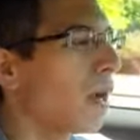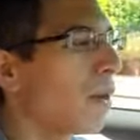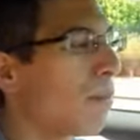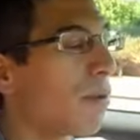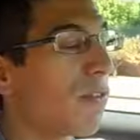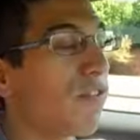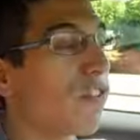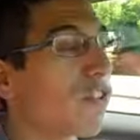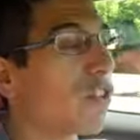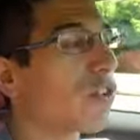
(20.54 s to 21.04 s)

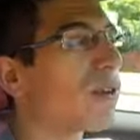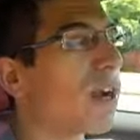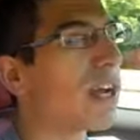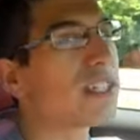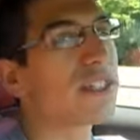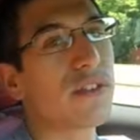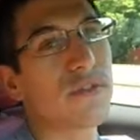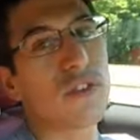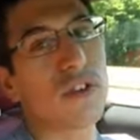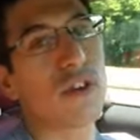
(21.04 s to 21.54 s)
But for the
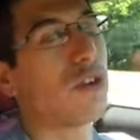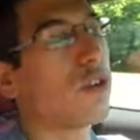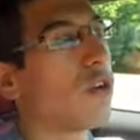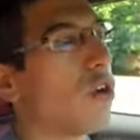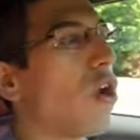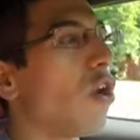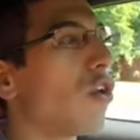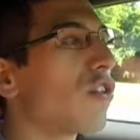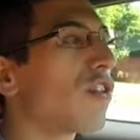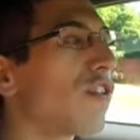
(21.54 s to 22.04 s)
rest of you
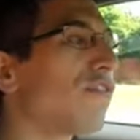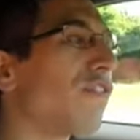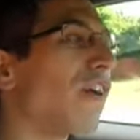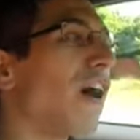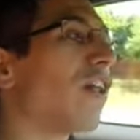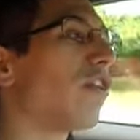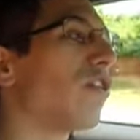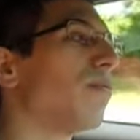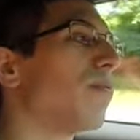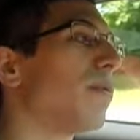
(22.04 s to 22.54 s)
who only
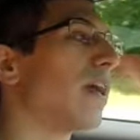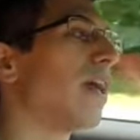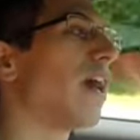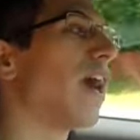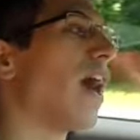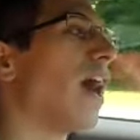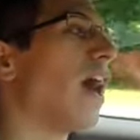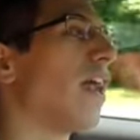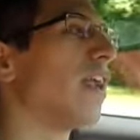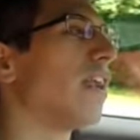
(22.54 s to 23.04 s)
follow me
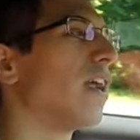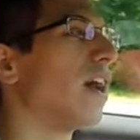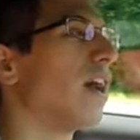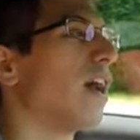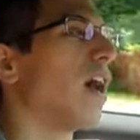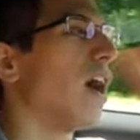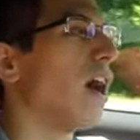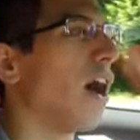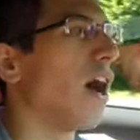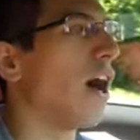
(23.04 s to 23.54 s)
on
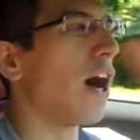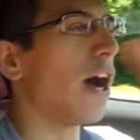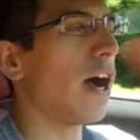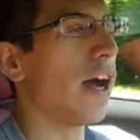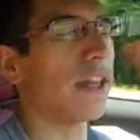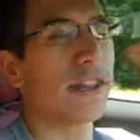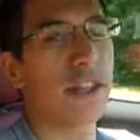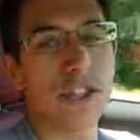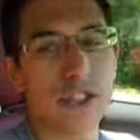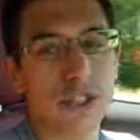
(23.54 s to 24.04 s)

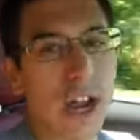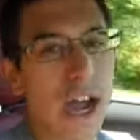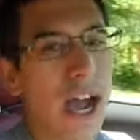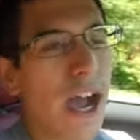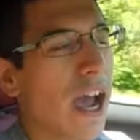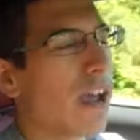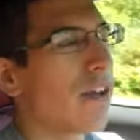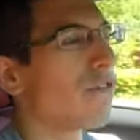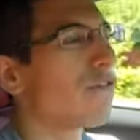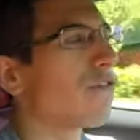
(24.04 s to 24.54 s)
uh, The
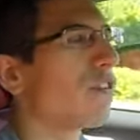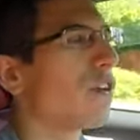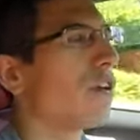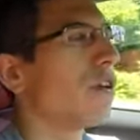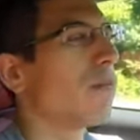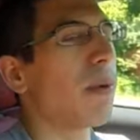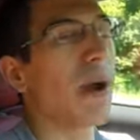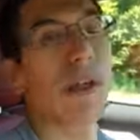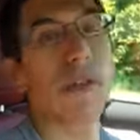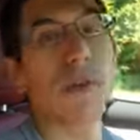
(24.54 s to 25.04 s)
Drive,
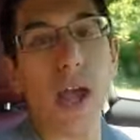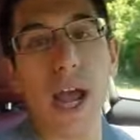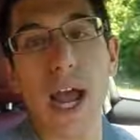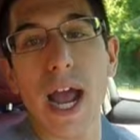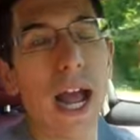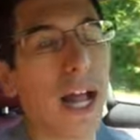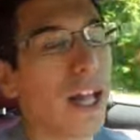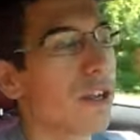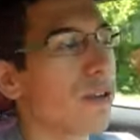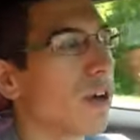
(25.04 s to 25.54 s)
by the way, I
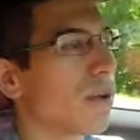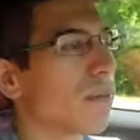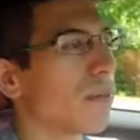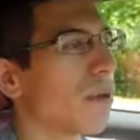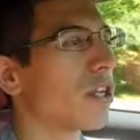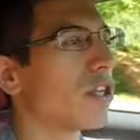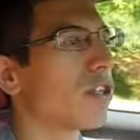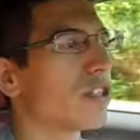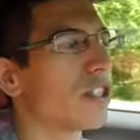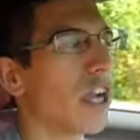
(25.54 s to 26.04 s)
highly
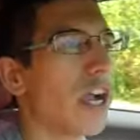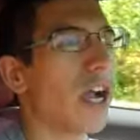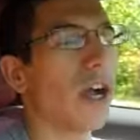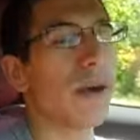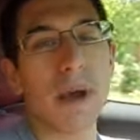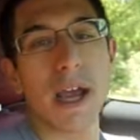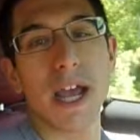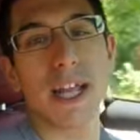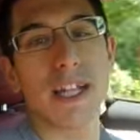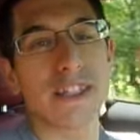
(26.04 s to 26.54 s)
recommend you check
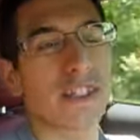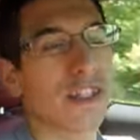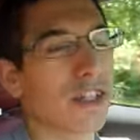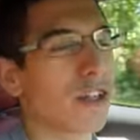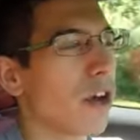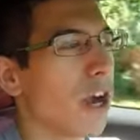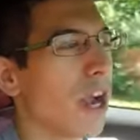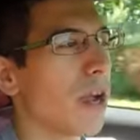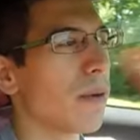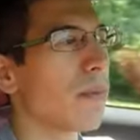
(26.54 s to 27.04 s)
out my
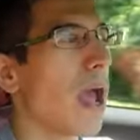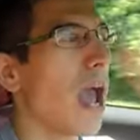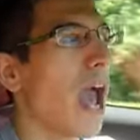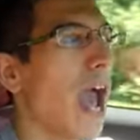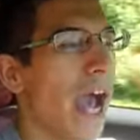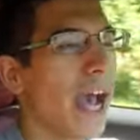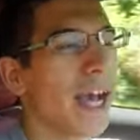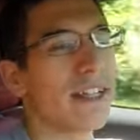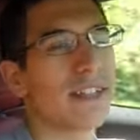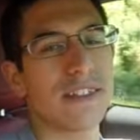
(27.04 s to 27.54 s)
Instagram
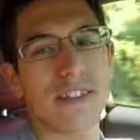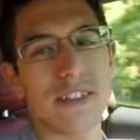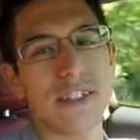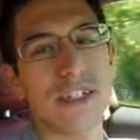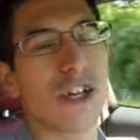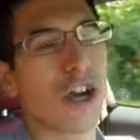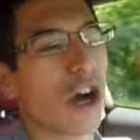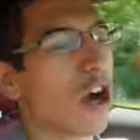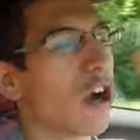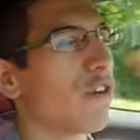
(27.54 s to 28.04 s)
at
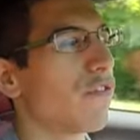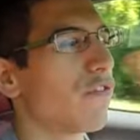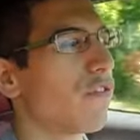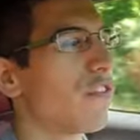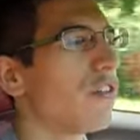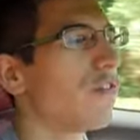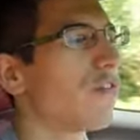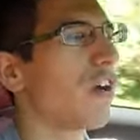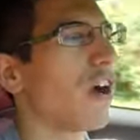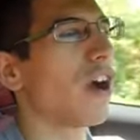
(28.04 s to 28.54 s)

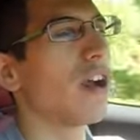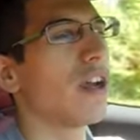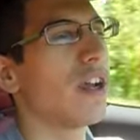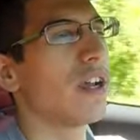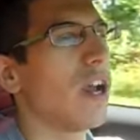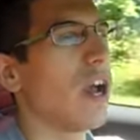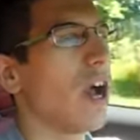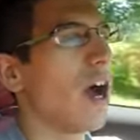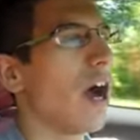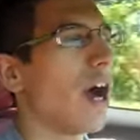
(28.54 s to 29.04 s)

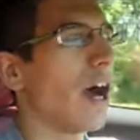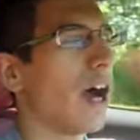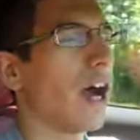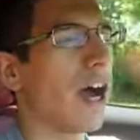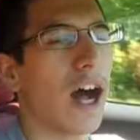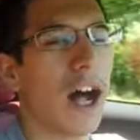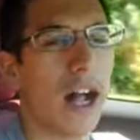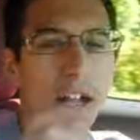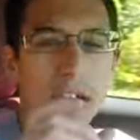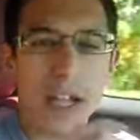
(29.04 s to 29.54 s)
zcarfiva. Uh,
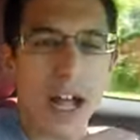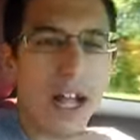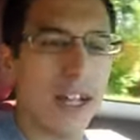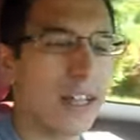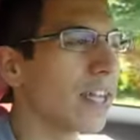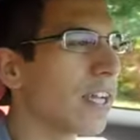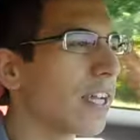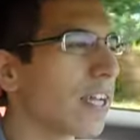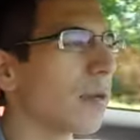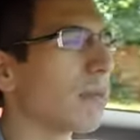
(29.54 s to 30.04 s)
I'll,
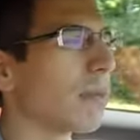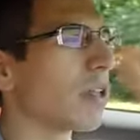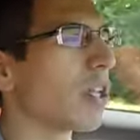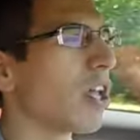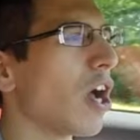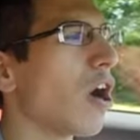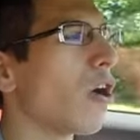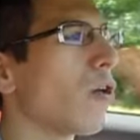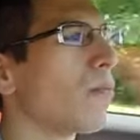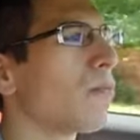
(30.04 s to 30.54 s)
I'll link it
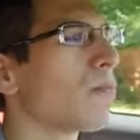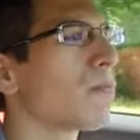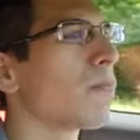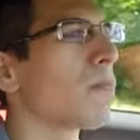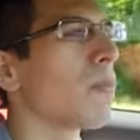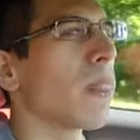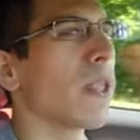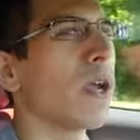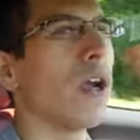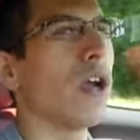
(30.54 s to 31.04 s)
below.
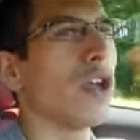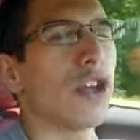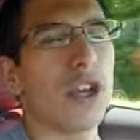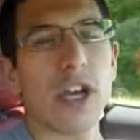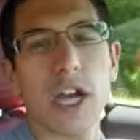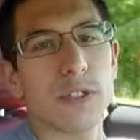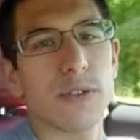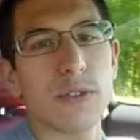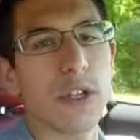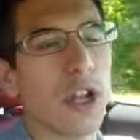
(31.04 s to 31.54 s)
You
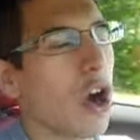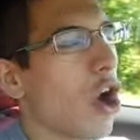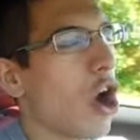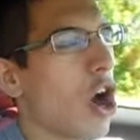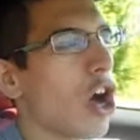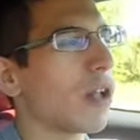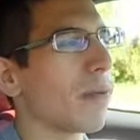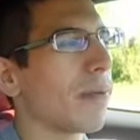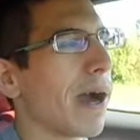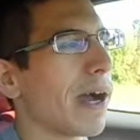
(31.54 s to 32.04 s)
guys would know
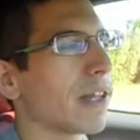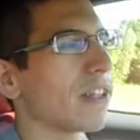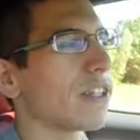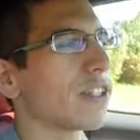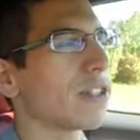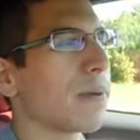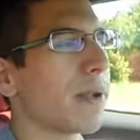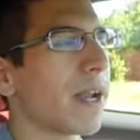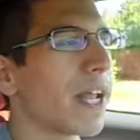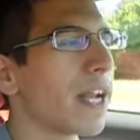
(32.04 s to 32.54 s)
all about
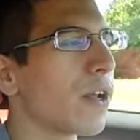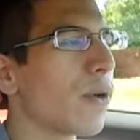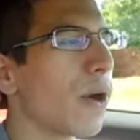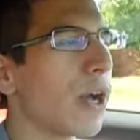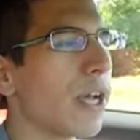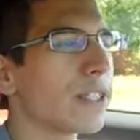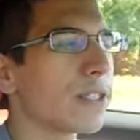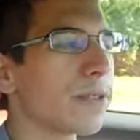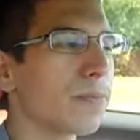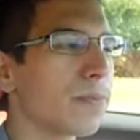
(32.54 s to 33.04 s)
this. But,
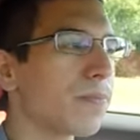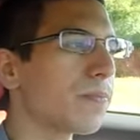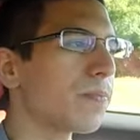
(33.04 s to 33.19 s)
anyways,